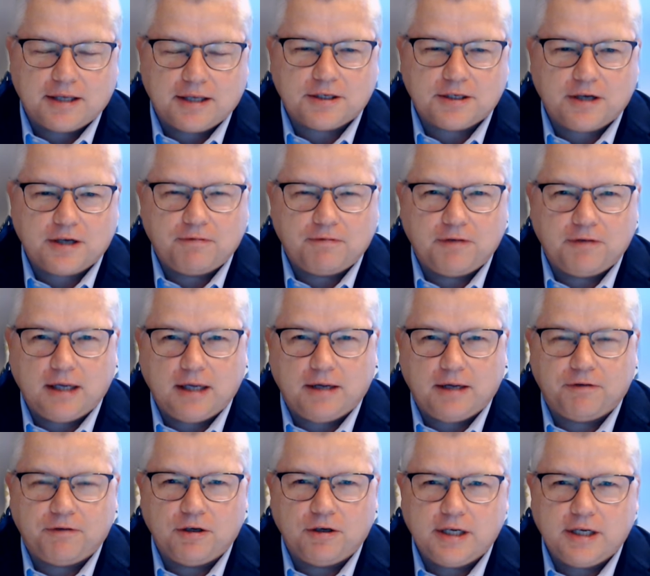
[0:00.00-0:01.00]
So if you,
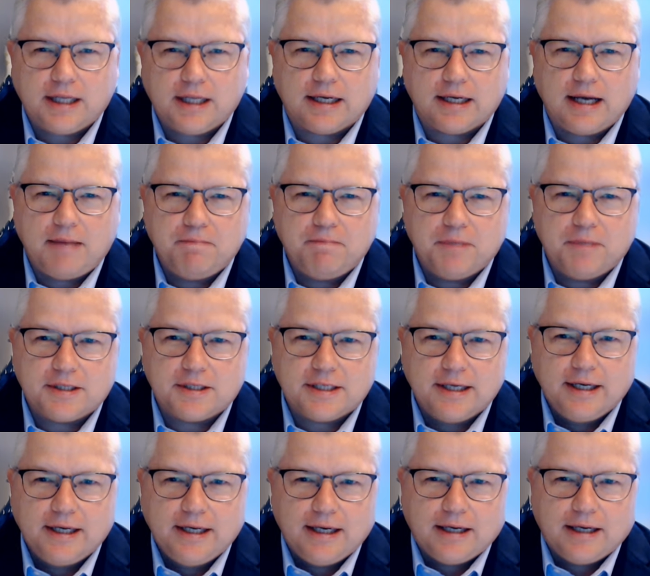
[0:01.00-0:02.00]
if you look at the numbers,
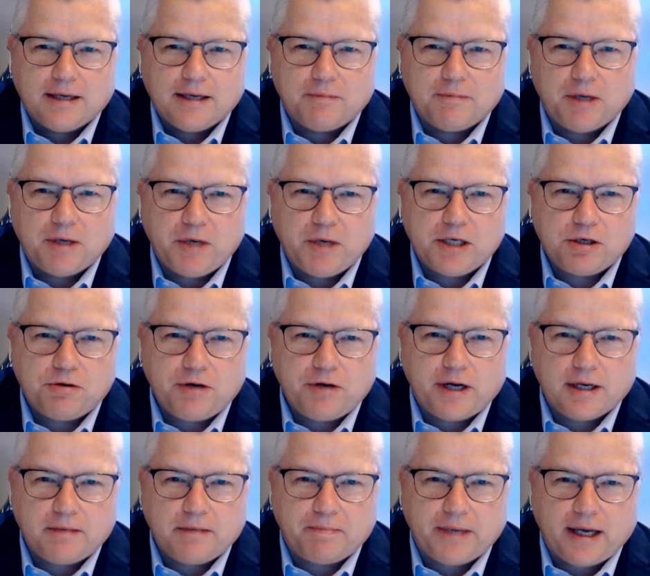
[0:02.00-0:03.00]
I mean, we're
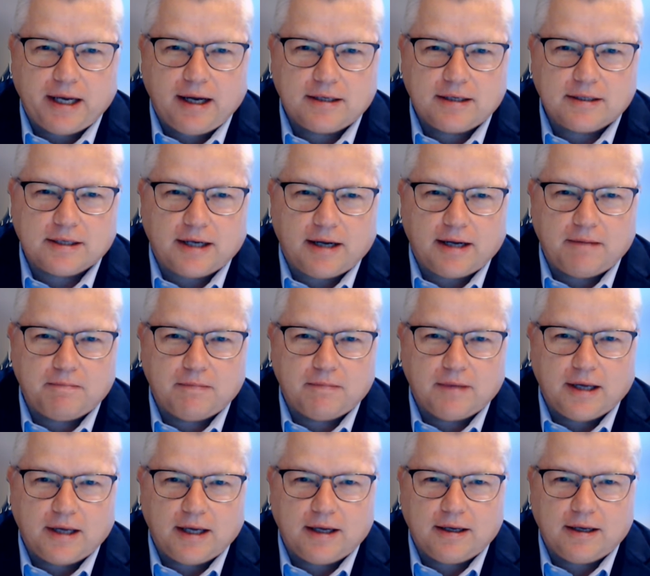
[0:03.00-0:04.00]
talking about
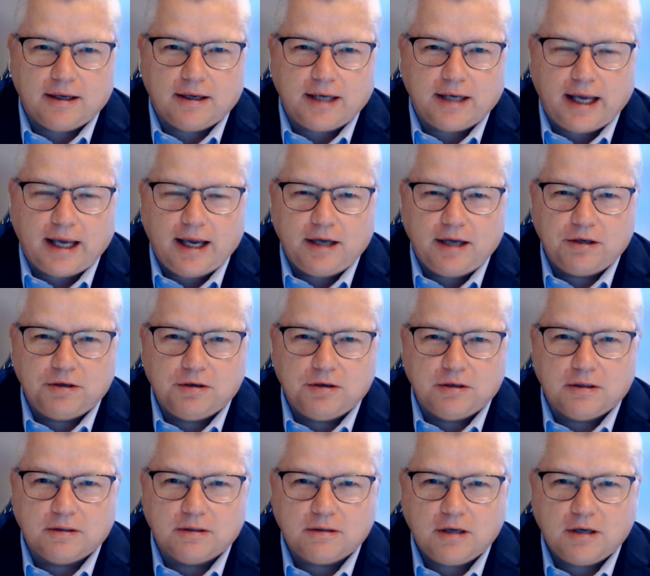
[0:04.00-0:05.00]
um, uh, an
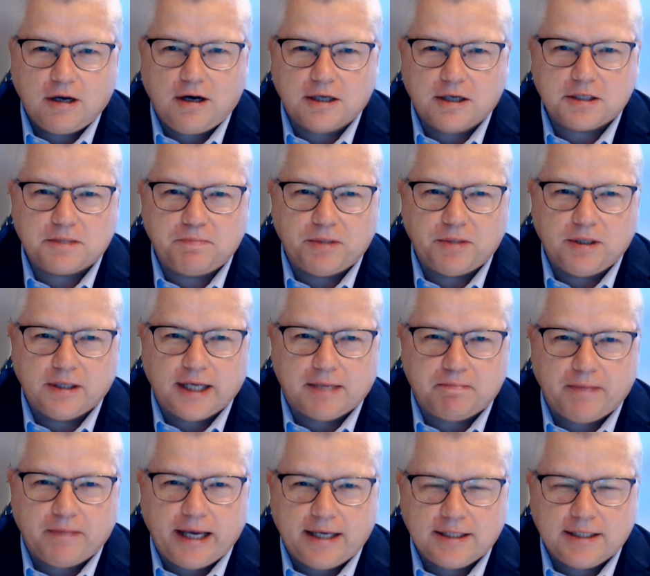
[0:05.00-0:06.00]
annual cost bill
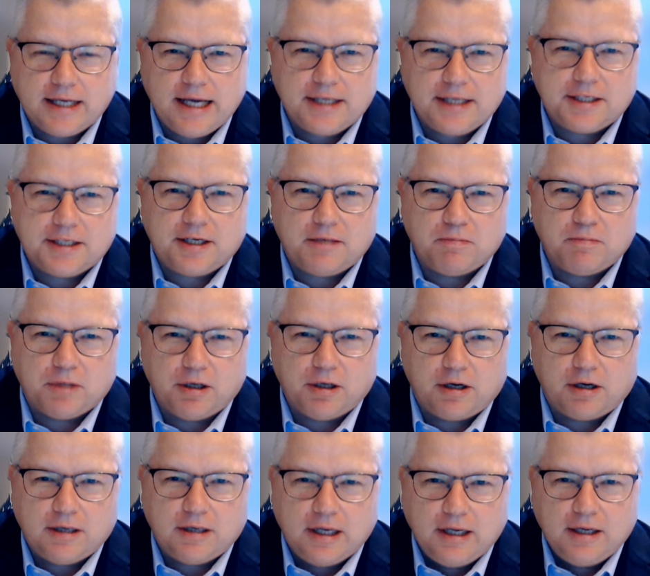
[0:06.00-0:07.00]
that makes Eskom
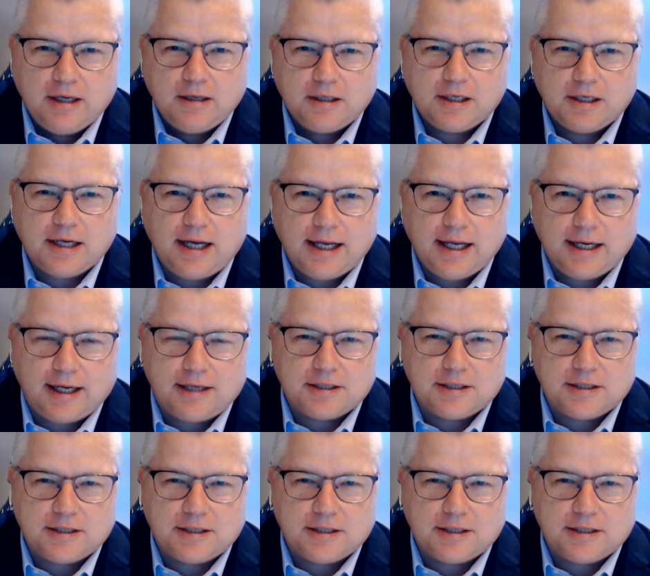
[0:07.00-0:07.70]
look tiny.